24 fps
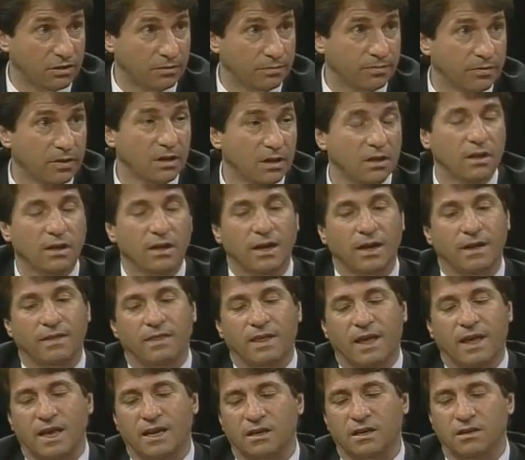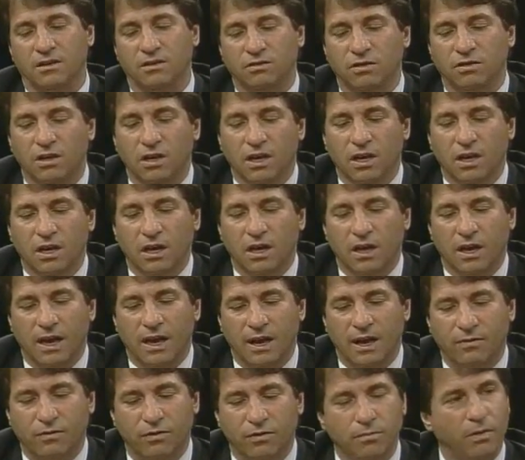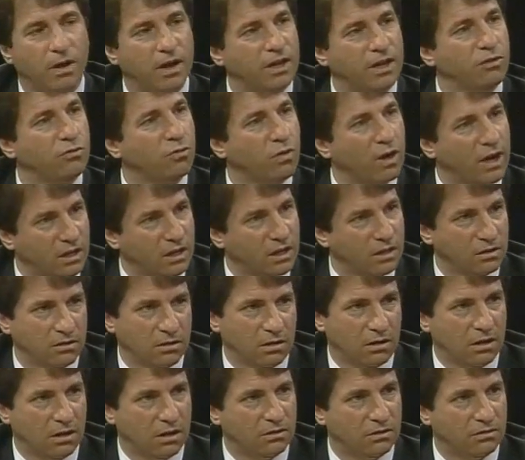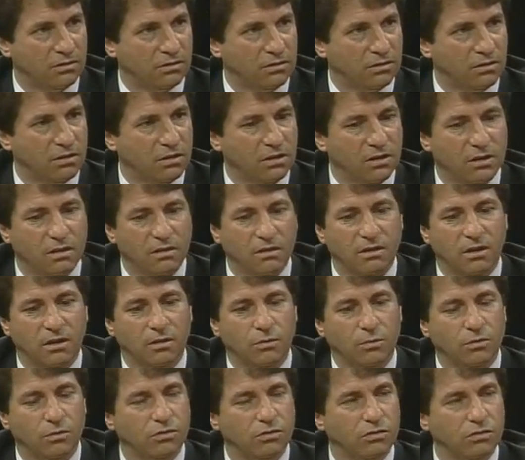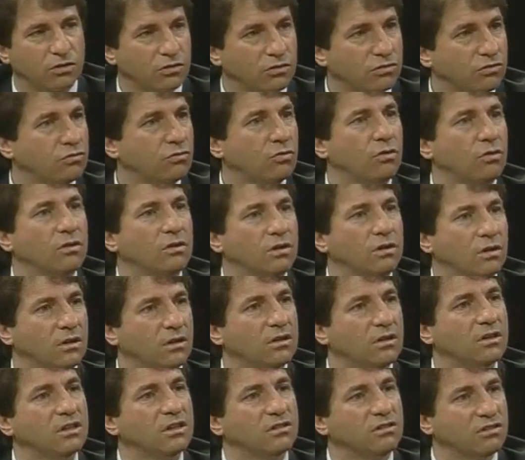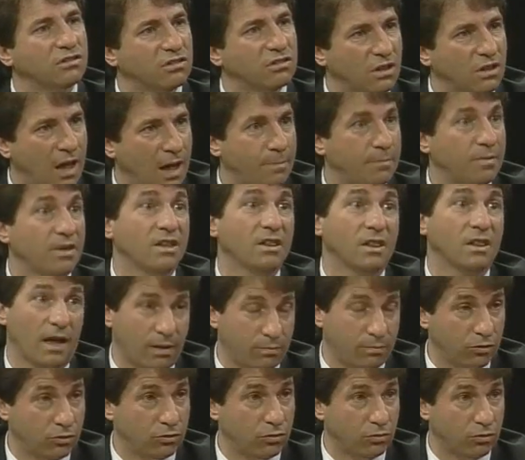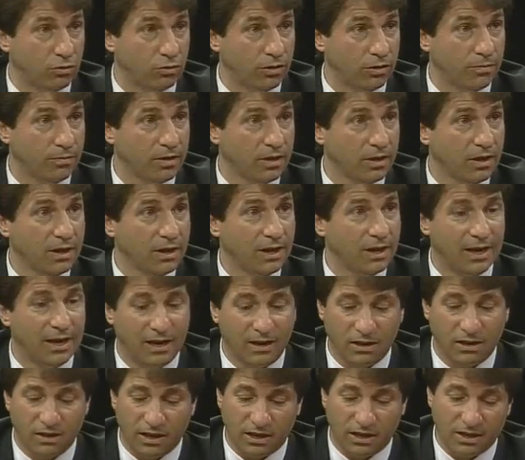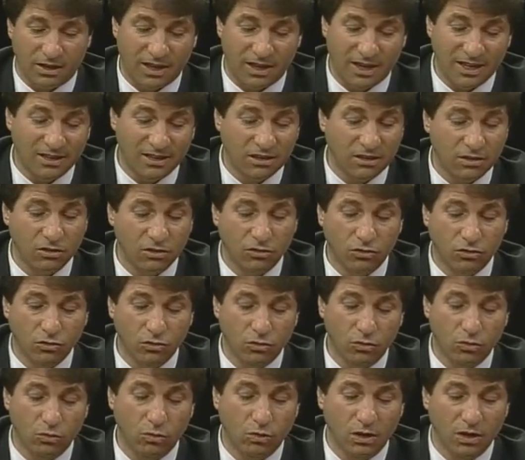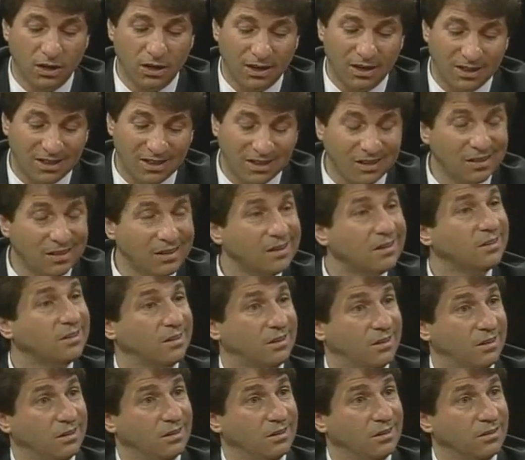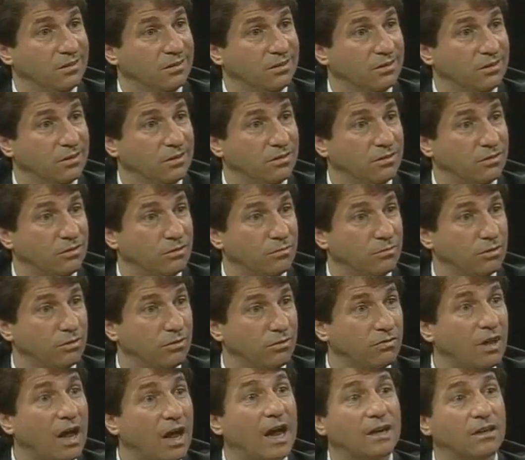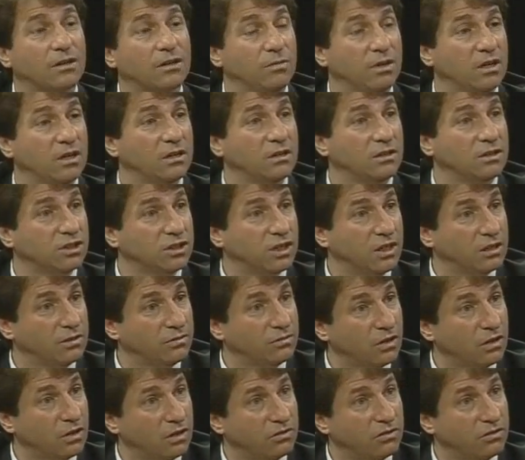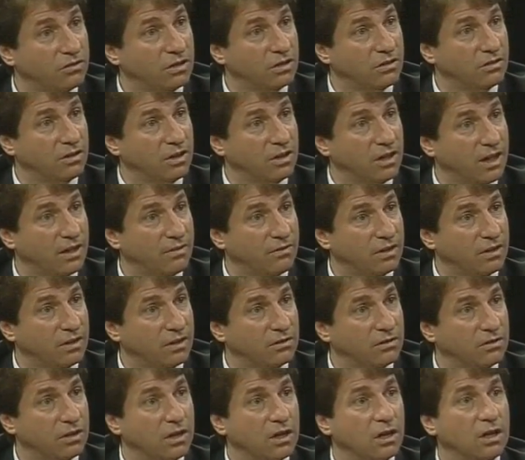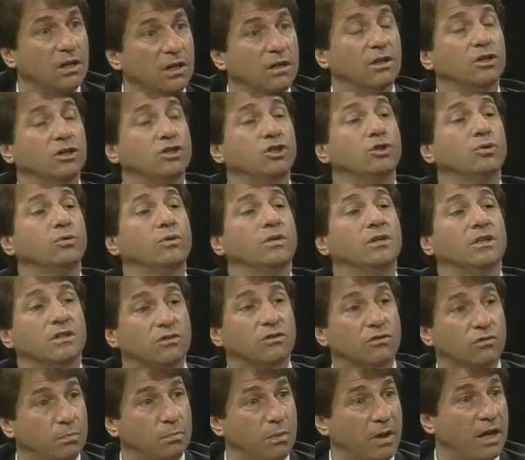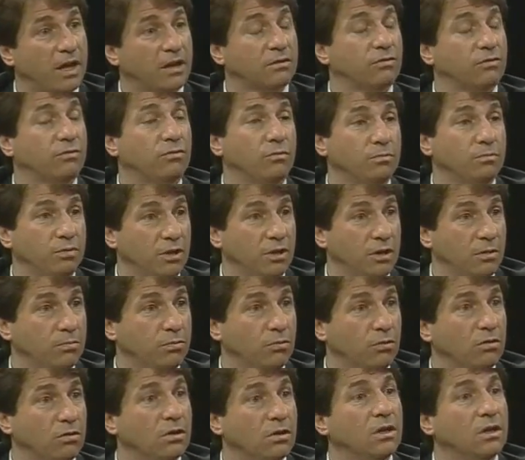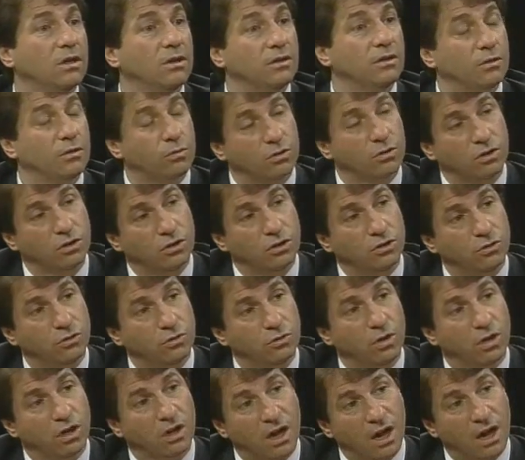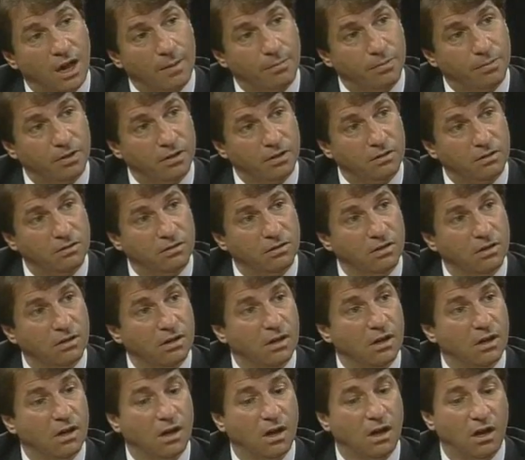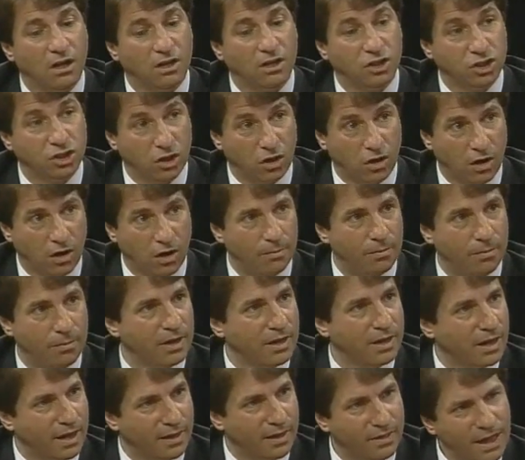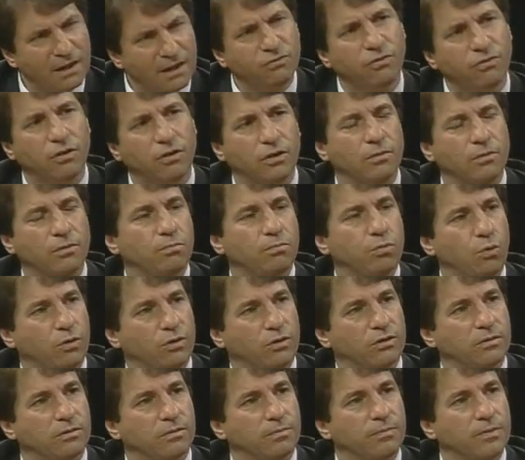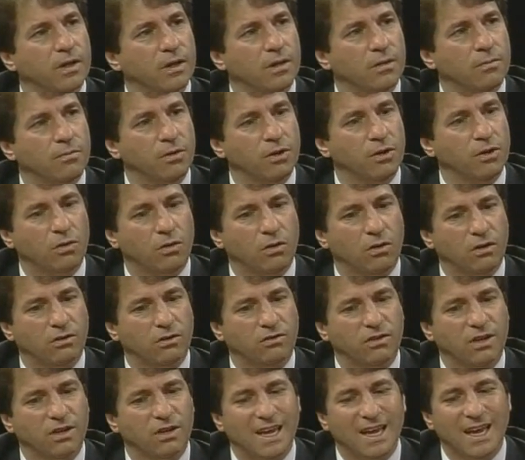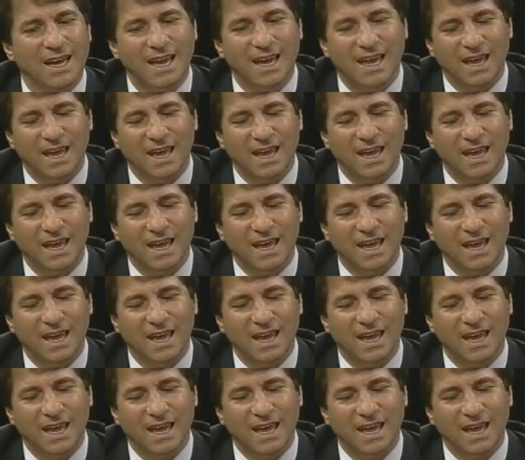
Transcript: of it, and that is everybody recognized that it was an extraordinarily sloppy laboratory, and that they didn't do the little things in terms of documenting the chain of custody of the evidence that you would expect from people that were going to do a competent job. And that's very important, because